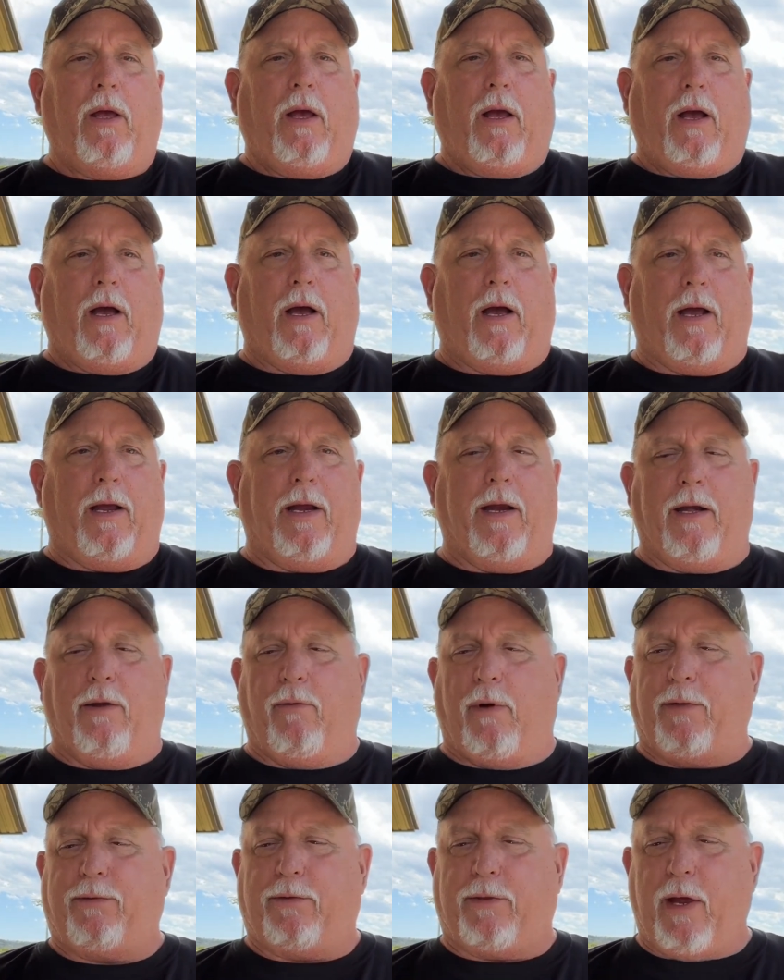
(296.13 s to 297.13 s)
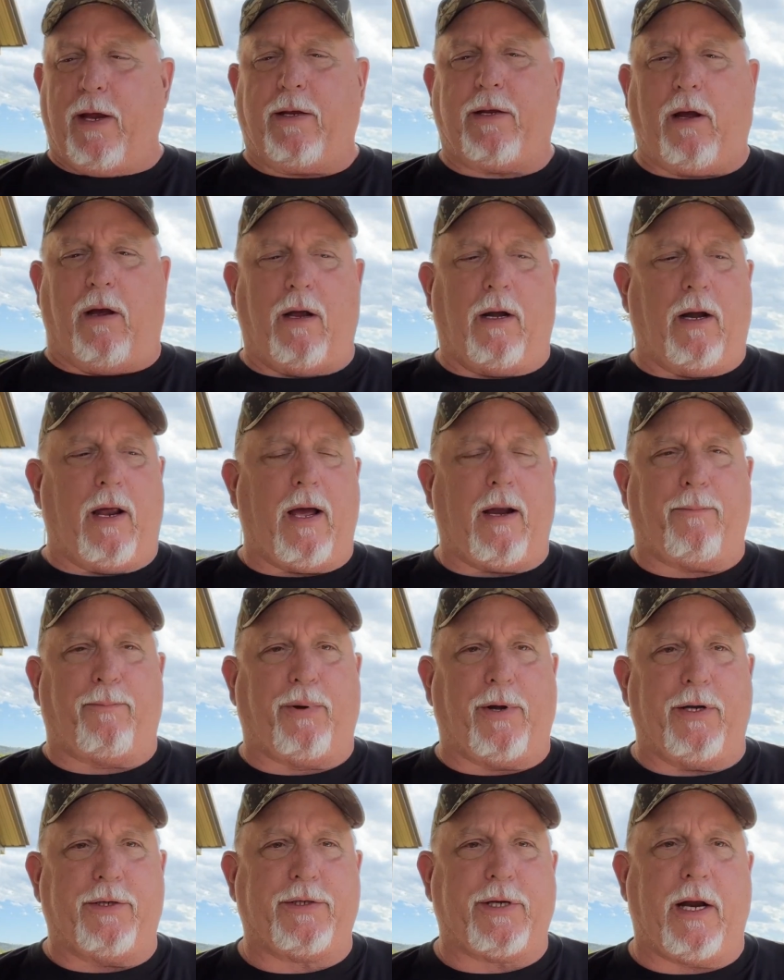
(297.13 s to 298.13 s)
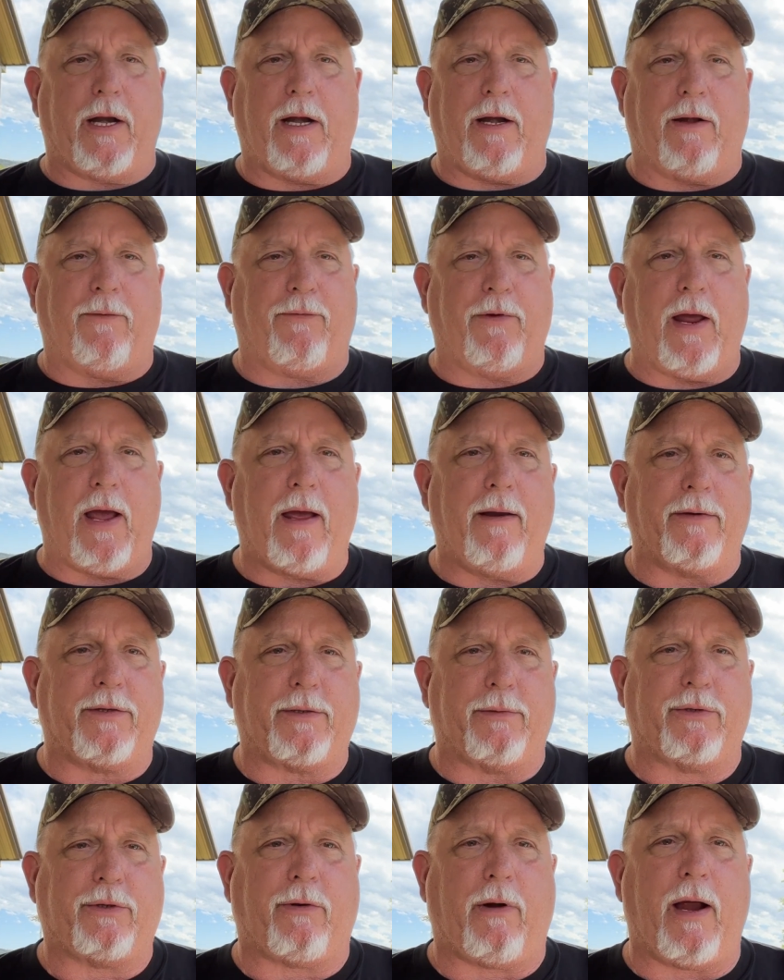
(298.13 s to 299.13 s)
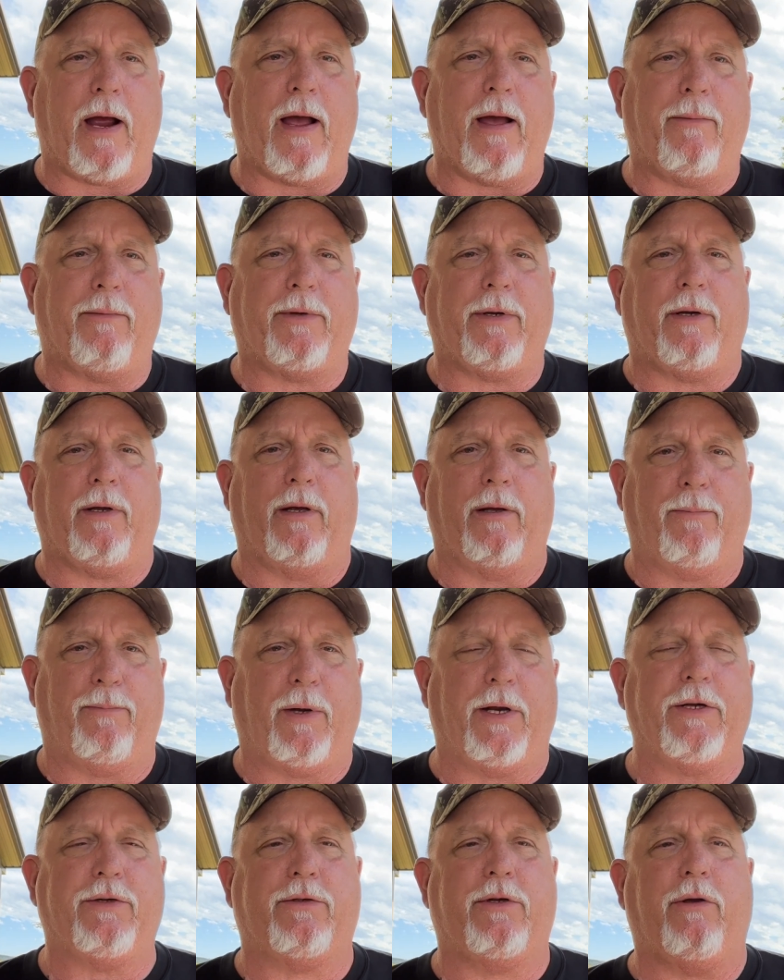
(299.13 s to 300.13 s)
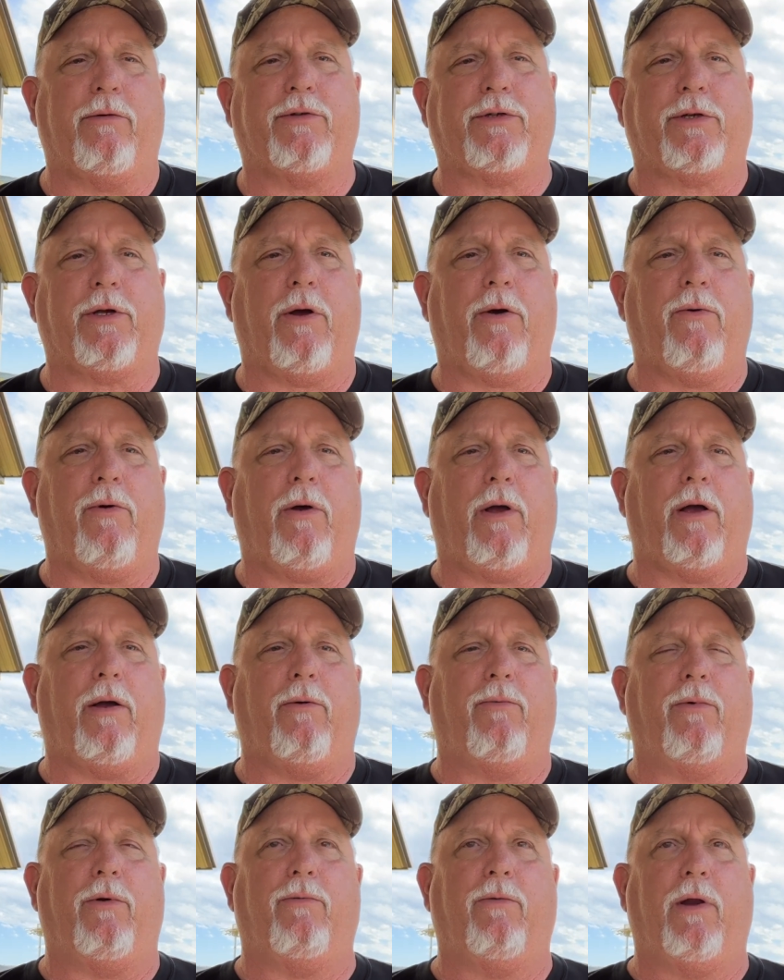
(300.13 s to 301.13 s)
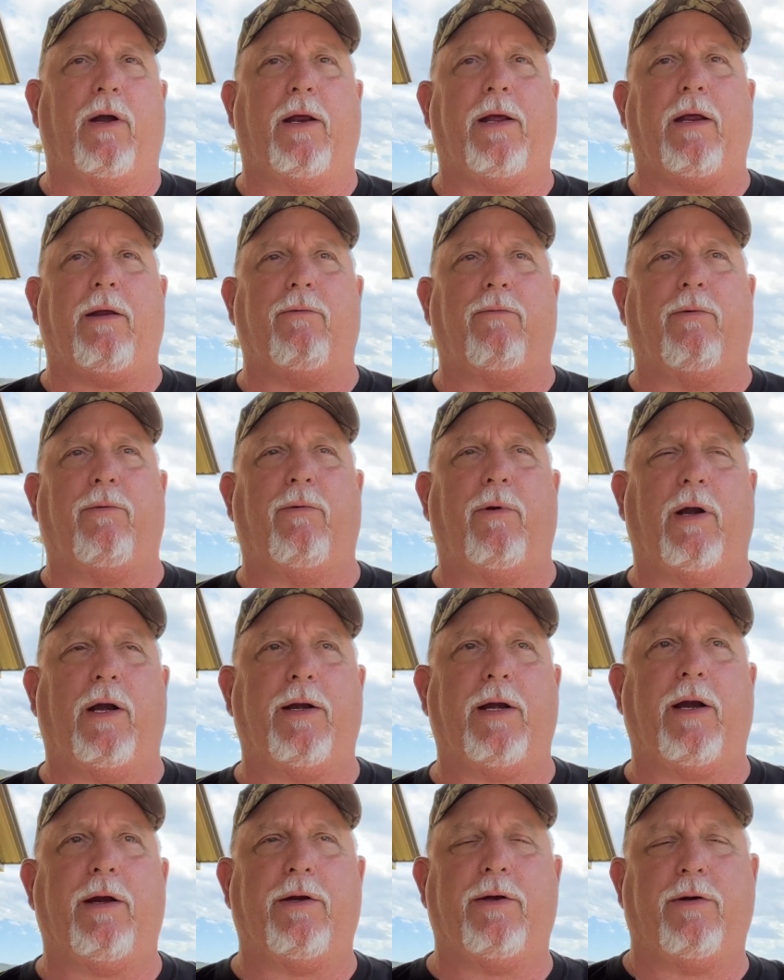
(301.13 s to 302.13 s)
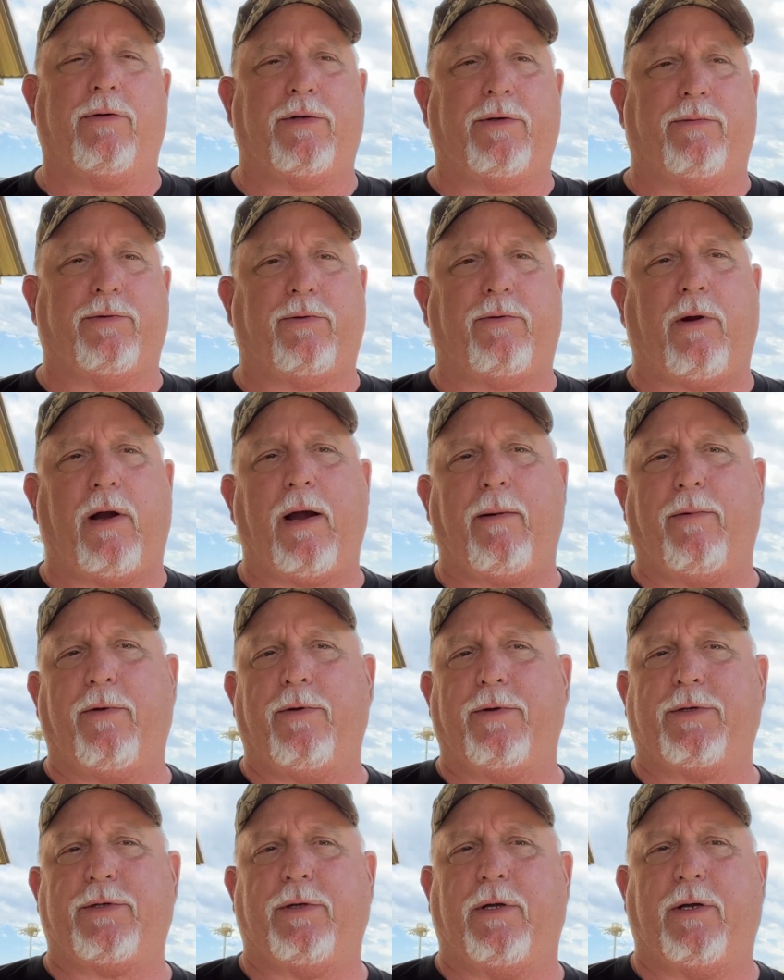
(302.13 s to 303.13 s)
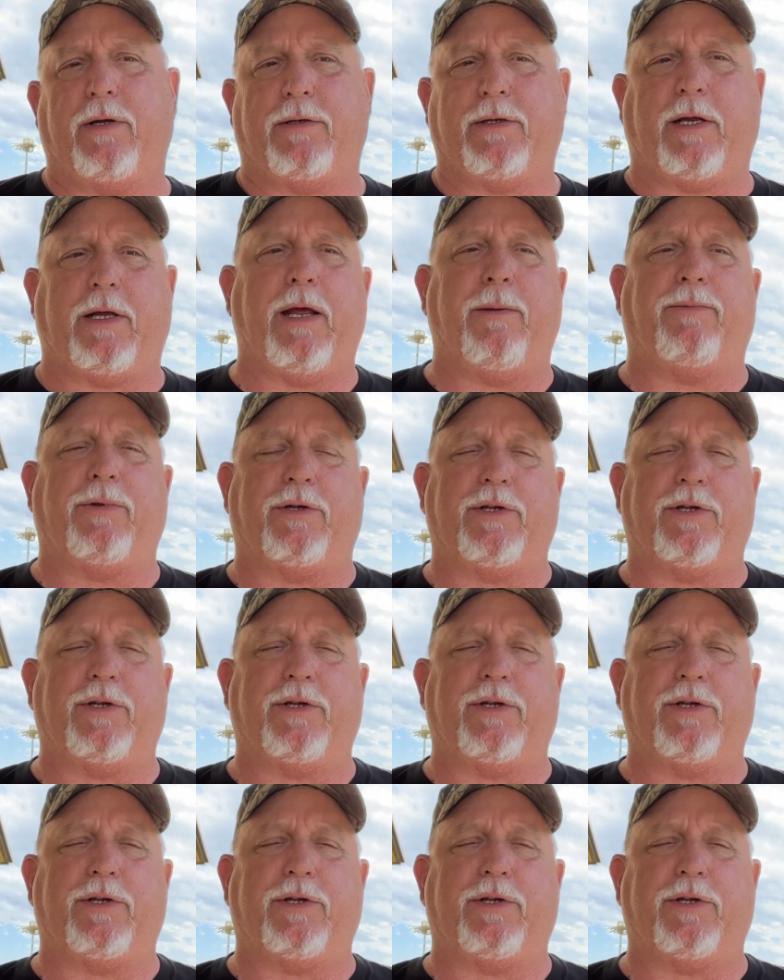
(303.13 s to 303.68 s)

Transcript: Anyway, thank y'all a lot. Appreciate it. If you hadn't subscribed, please do so. We really need your subscribers to keep the